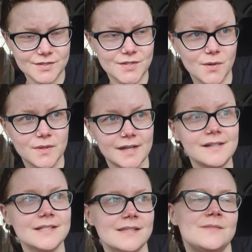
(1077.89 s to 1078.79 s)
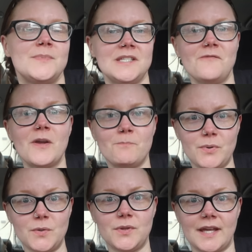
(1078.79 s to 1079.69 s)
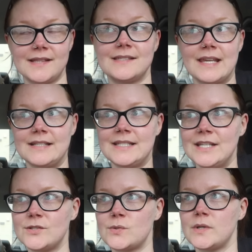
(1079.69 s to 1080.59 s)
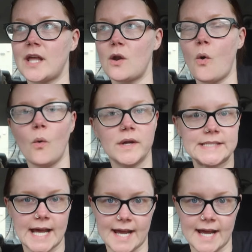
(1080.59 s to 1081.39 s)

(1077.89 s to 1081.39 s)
So there is a specific booth at this antique store that always